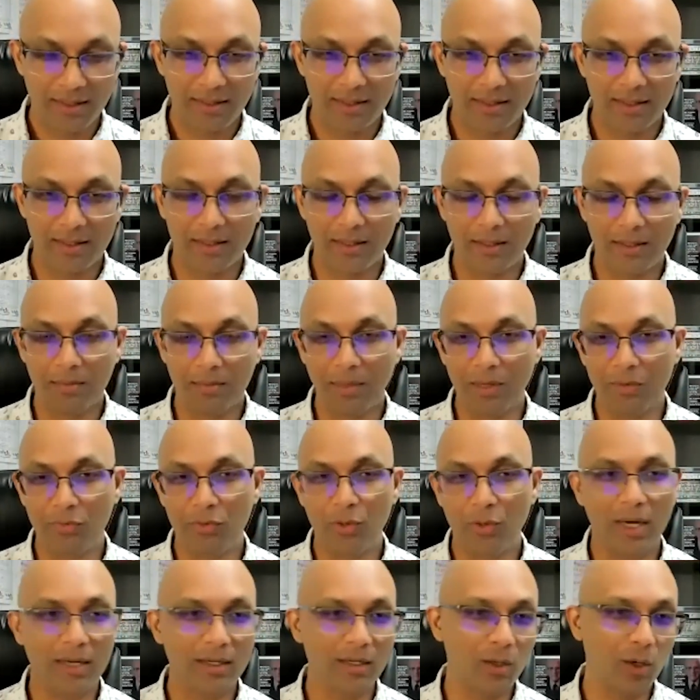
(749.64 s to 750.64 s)
if
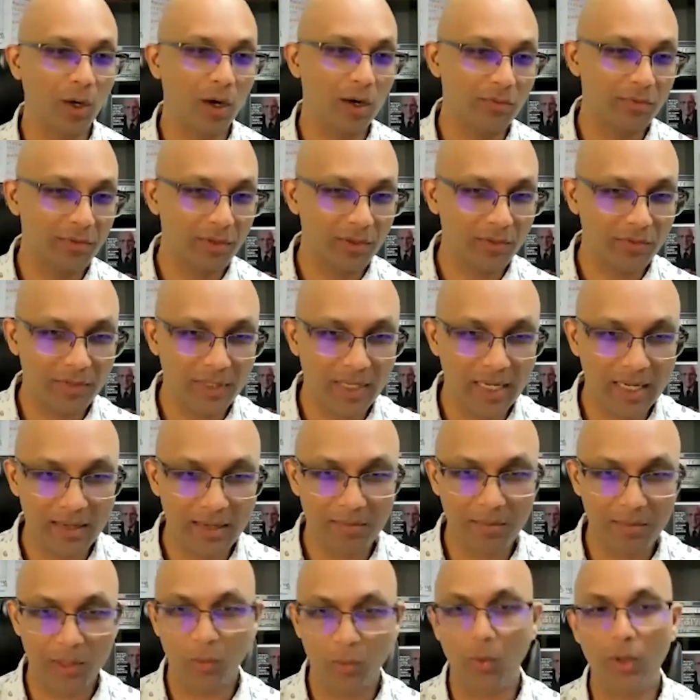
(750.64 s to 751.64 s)
you had an offer for
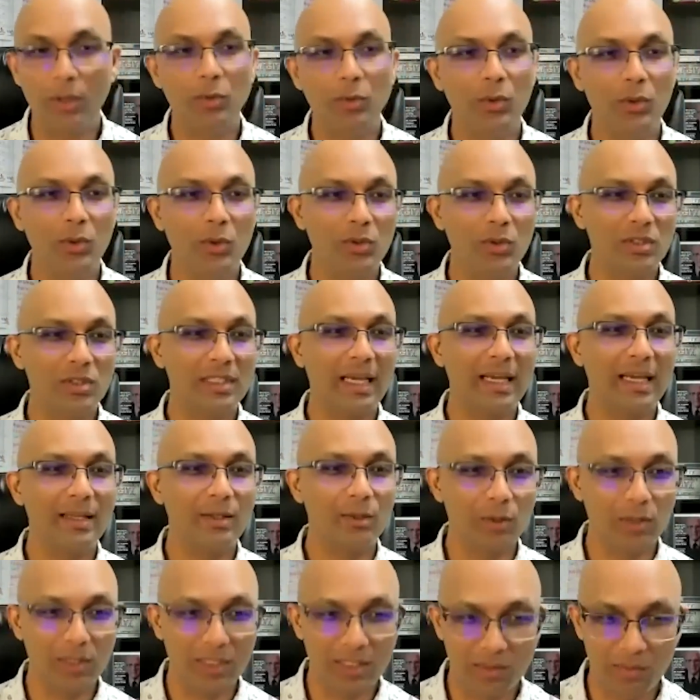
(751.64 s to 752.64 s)
them, or what would you say
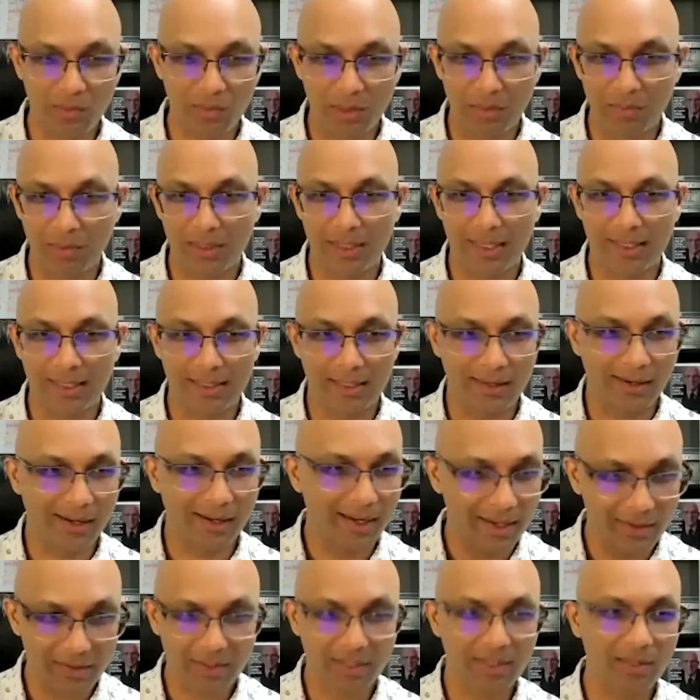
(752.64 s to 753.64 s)
to these people that are
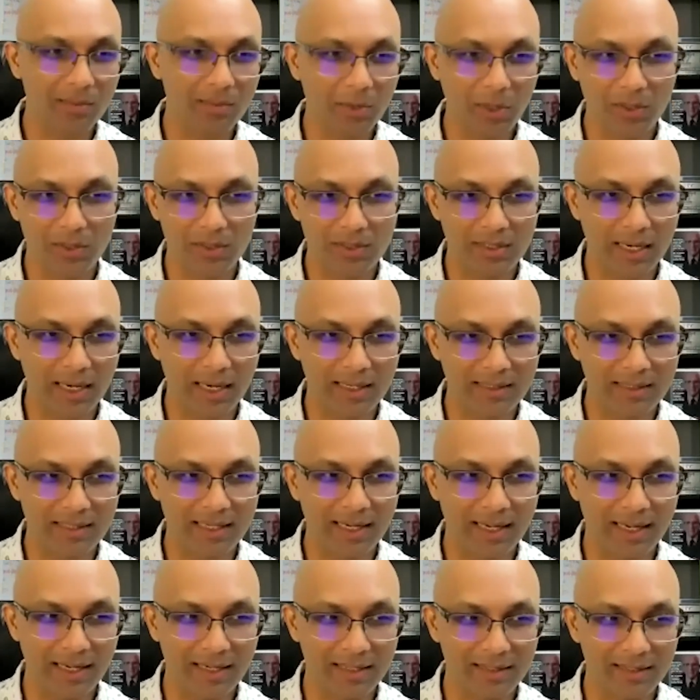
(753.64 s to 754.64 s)
hearing about Styles
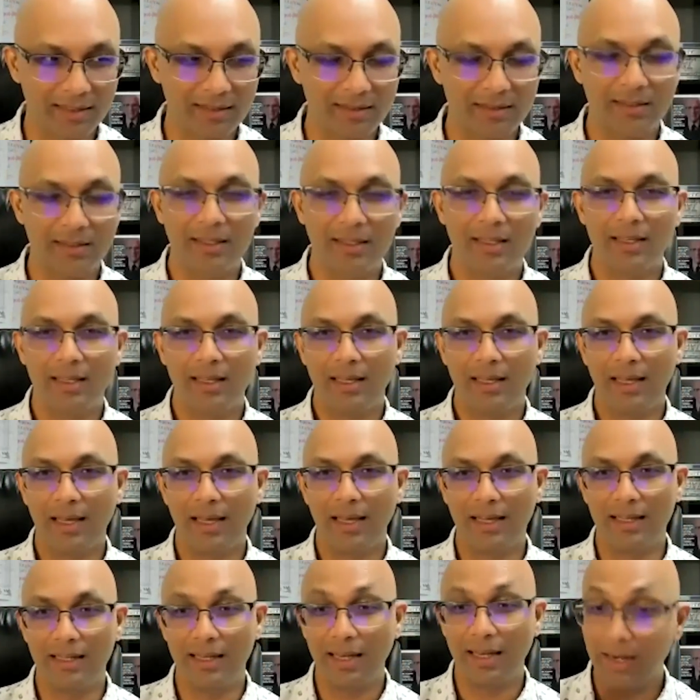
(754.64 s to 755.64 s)
Guyana
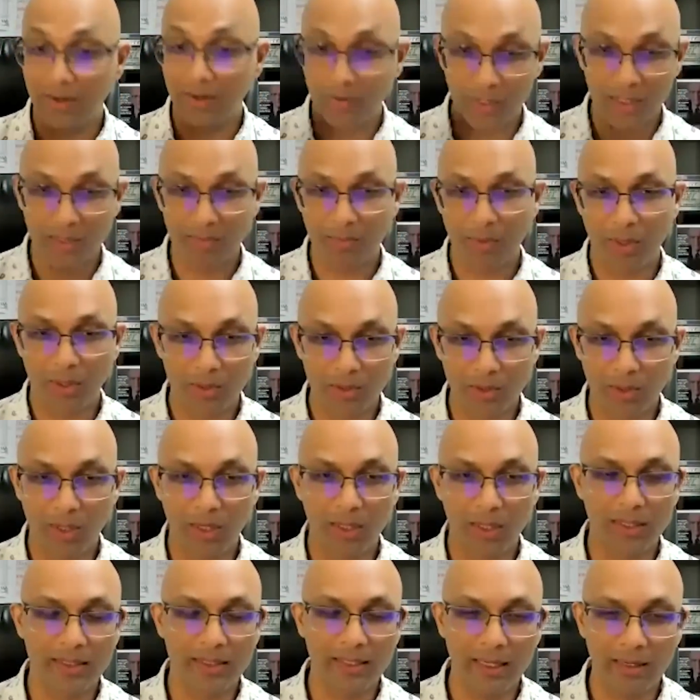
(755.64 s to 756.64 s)
and hearing about
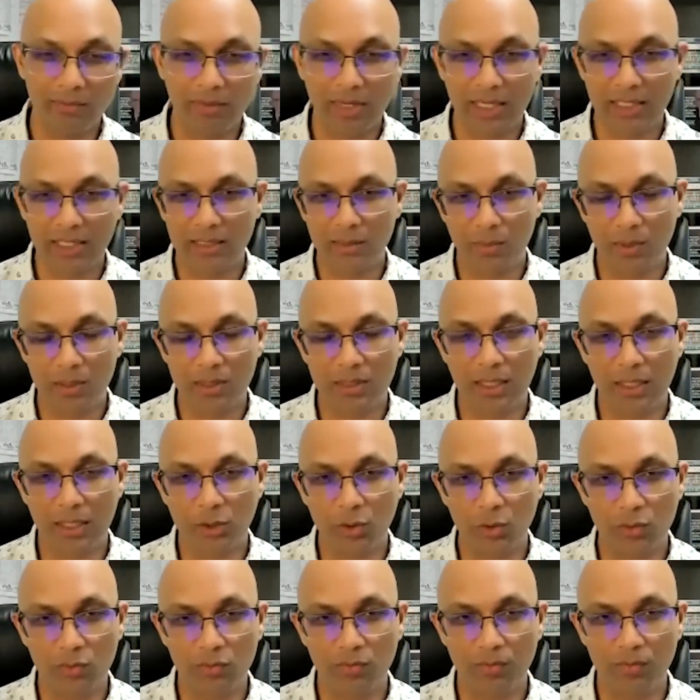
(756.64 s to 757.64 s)
all the investments
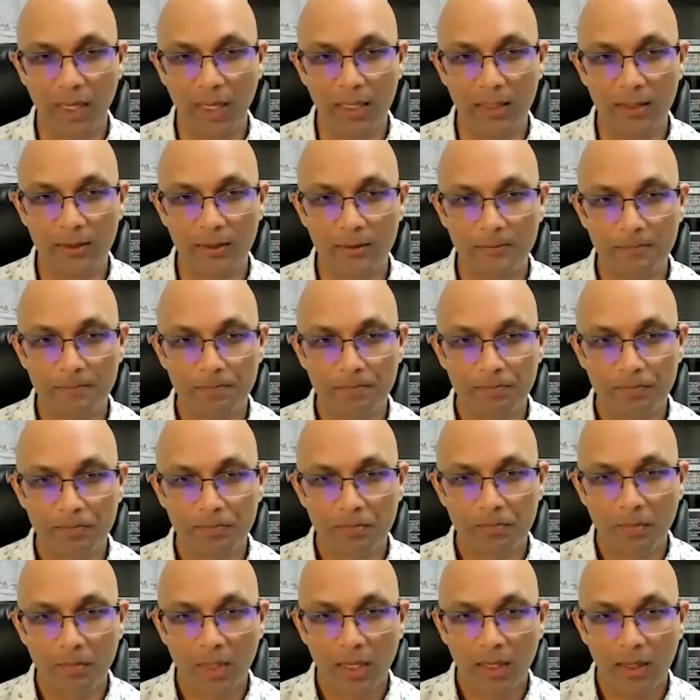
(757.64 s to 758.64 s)
that you've made?
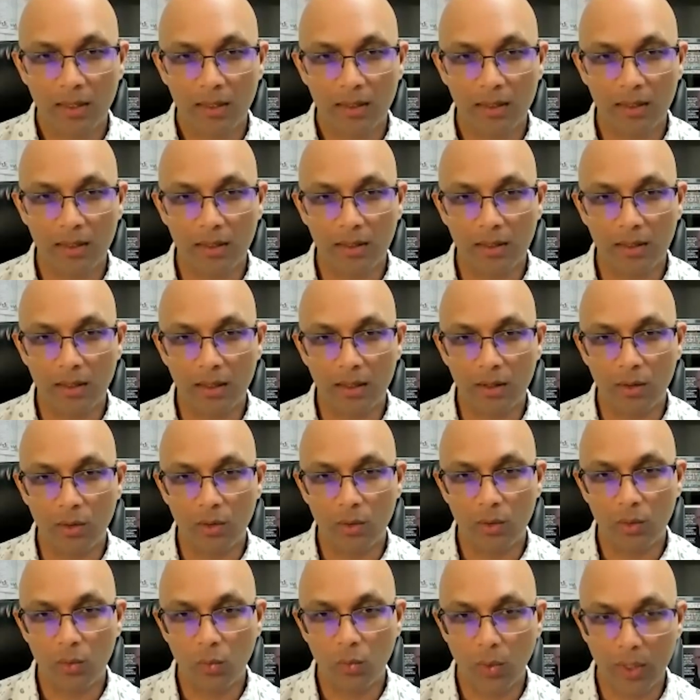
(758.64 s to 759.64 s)

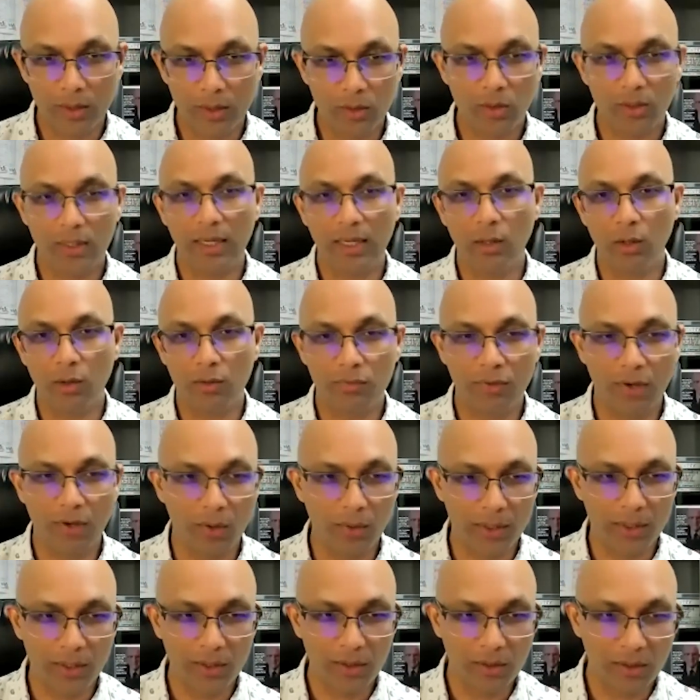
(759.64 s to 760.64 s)
What could they look
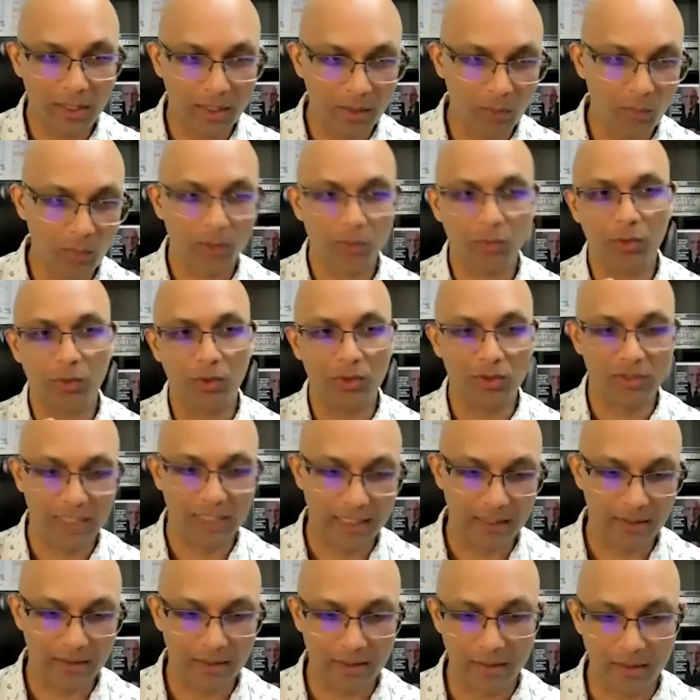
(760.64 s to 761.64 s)
forward to, and what would you
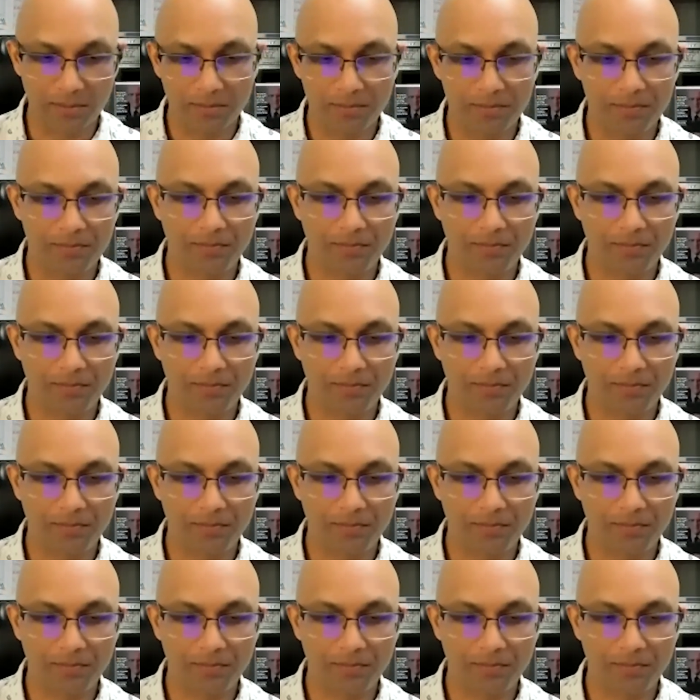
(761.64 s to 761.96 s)
say to them?